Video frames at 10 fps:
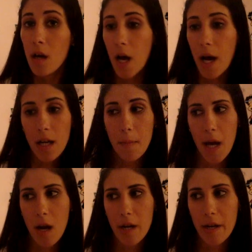kind of
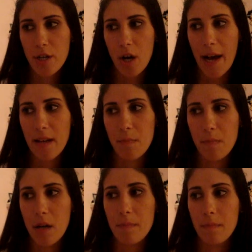compare and contrast,
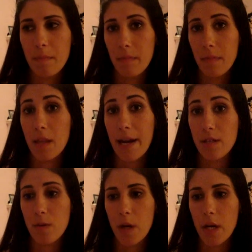but that
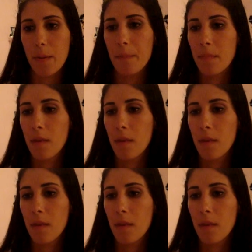is a winner.